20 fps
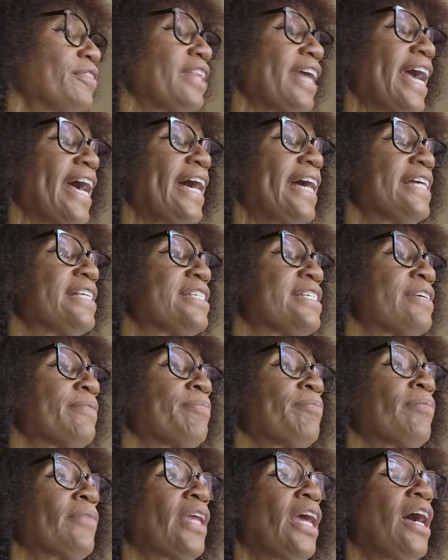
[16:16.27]
that,
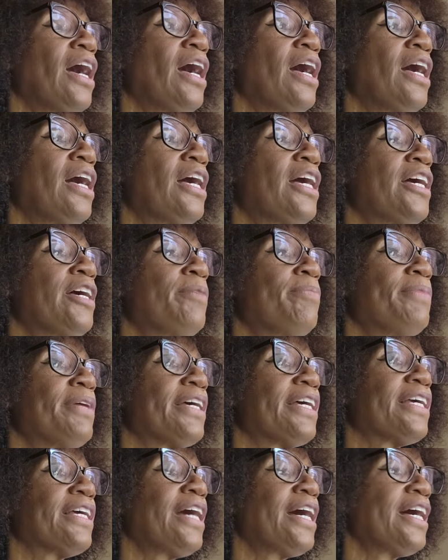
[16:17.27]

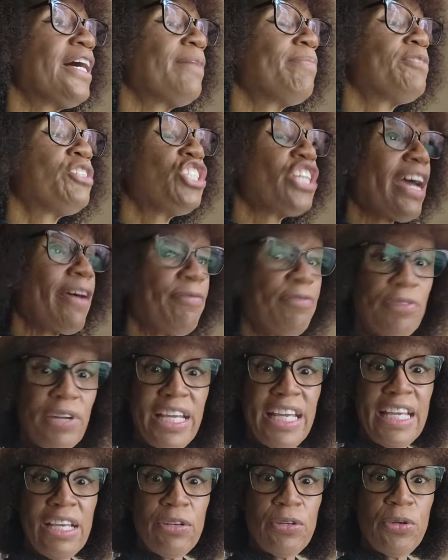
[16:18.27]
guys,
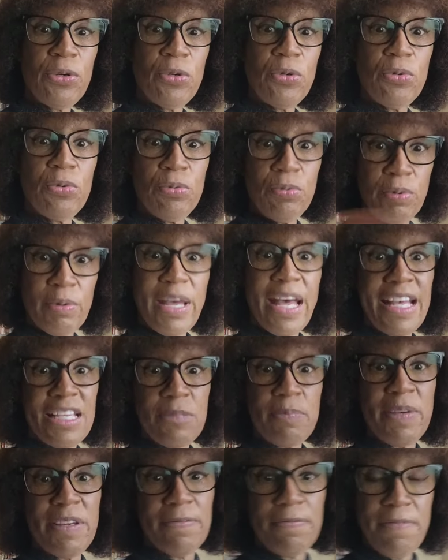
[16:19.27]
Jeffrey, who
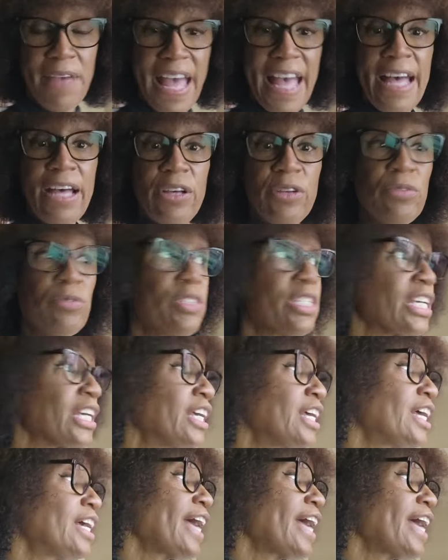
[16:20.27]
has been found,